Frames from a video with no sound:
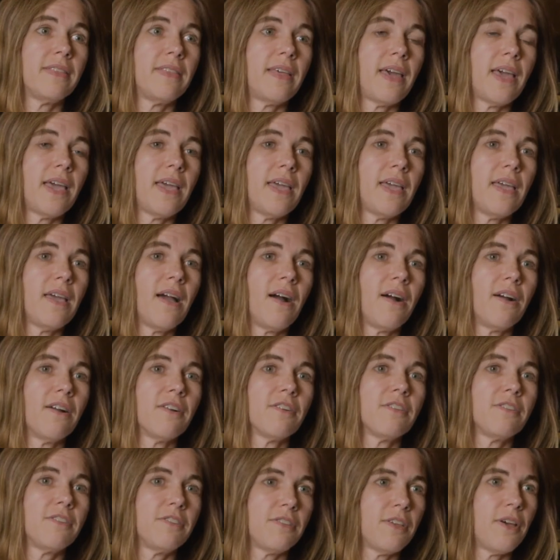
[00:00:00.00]
They
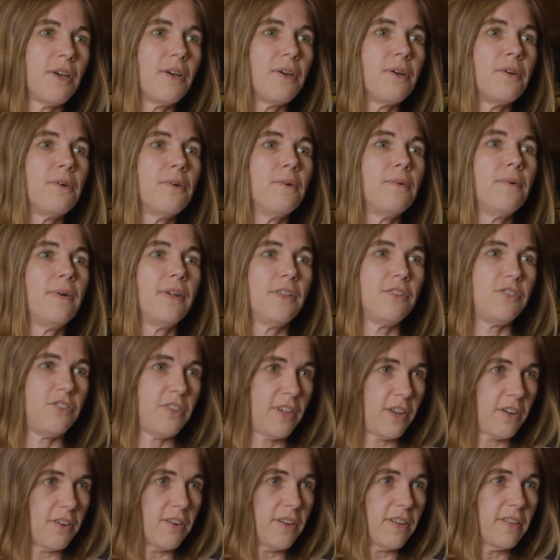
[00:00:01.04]
are so
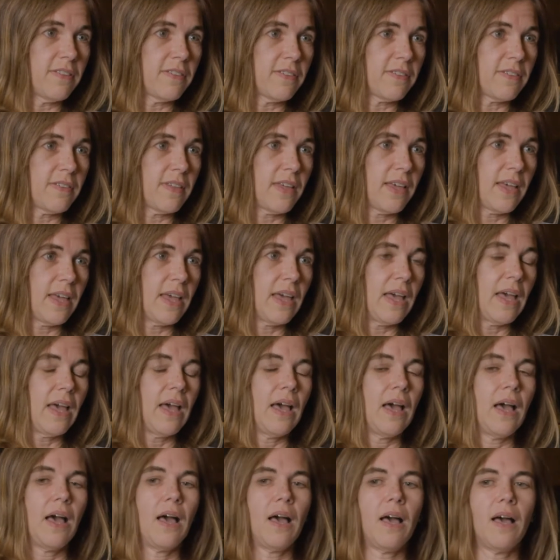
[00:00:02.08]
generous.
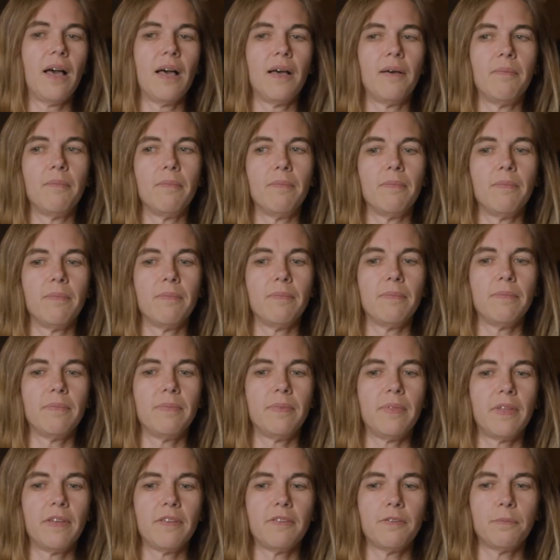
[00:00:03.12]

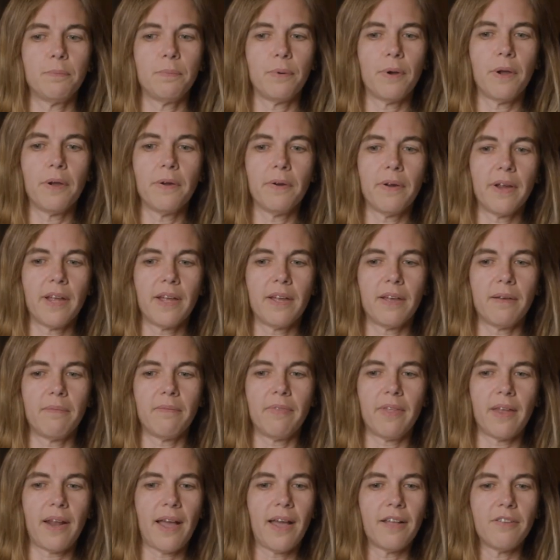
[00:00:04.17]
This program
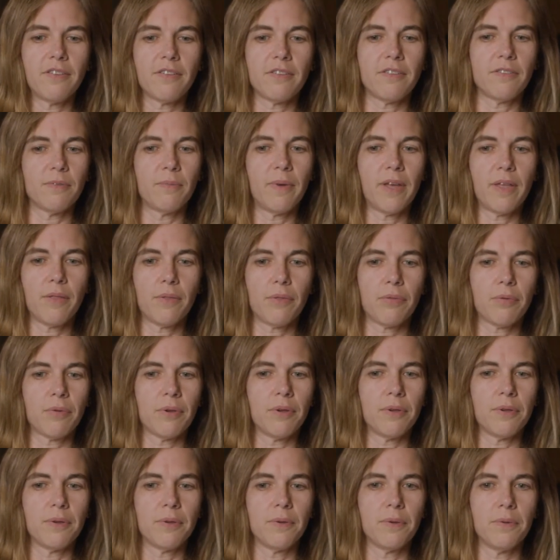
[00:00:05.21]
that I just went
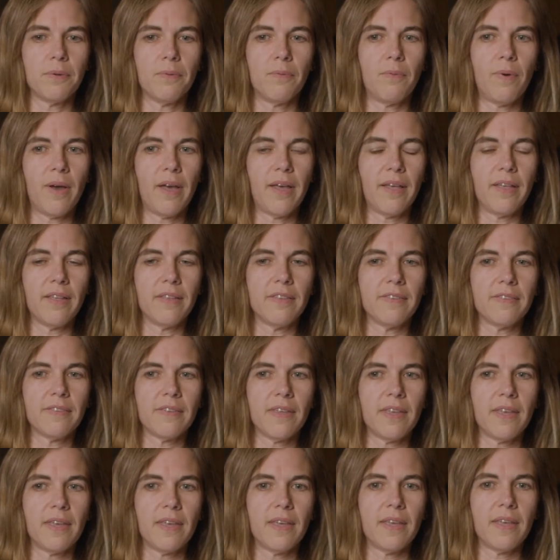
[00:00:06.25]
through was
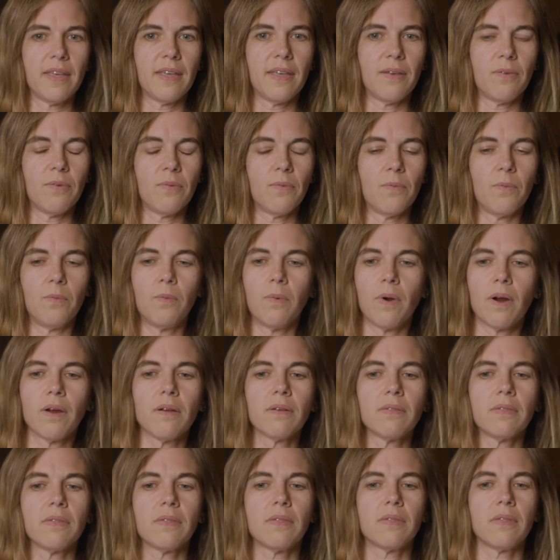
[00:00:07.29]

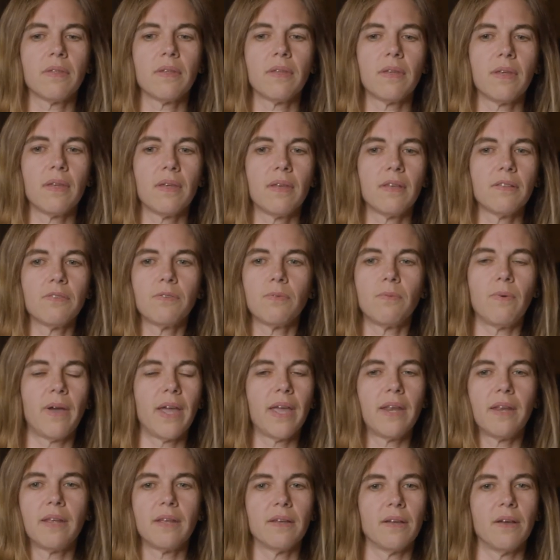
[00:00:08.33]
worth its
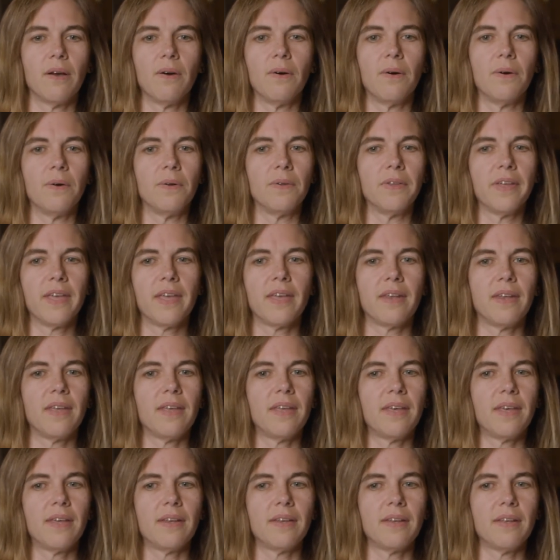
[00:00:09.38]
weight in gold. And
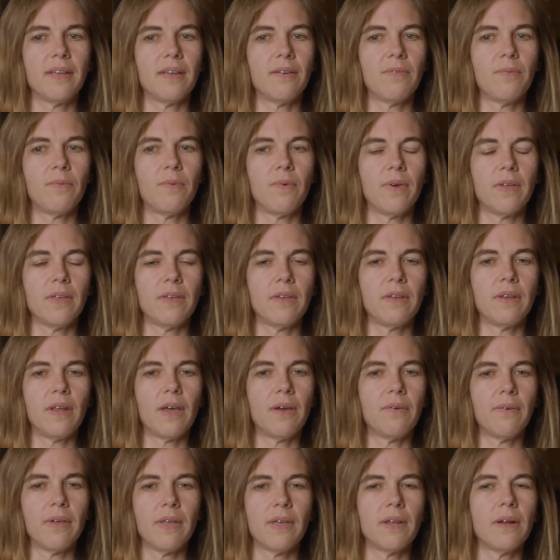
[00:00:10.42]
it, in
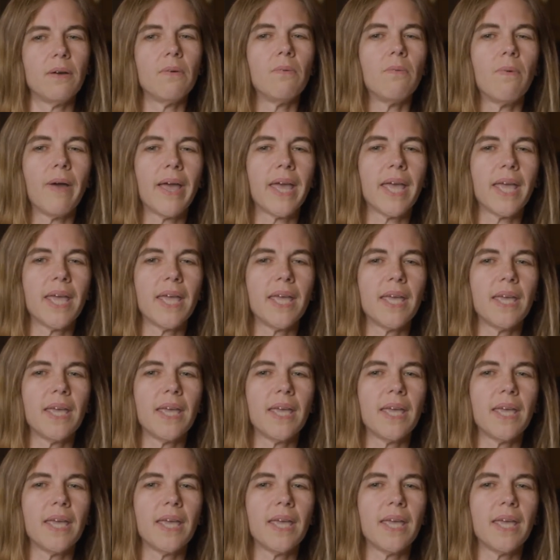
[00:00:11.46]
a way,